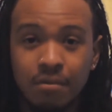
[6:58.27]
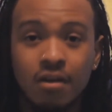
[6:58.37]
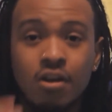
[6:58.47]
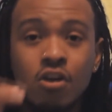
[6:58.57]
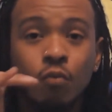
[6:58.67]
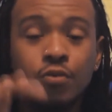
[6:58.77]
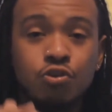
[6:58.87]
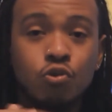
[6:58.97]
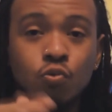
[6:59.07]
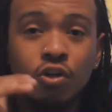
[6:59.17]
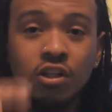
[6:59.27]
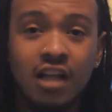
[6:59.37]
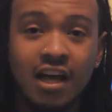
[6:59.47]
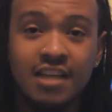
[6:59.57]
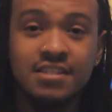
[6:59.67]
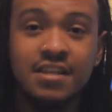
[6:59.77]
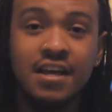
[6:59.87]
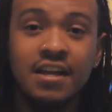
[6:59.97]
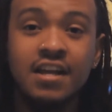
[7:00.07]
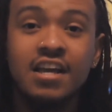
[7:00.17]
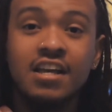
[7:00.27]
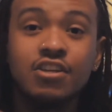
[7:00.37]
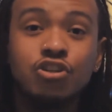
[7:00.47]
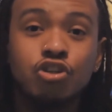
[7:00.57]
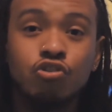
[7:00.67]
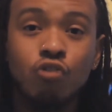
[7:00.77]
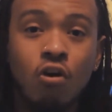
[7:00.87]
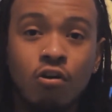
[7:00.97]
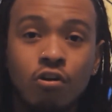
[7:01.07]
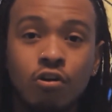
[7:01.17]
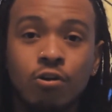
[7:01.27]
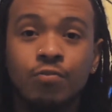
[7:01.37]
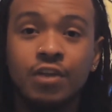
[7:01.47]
but we do realize that he's stronger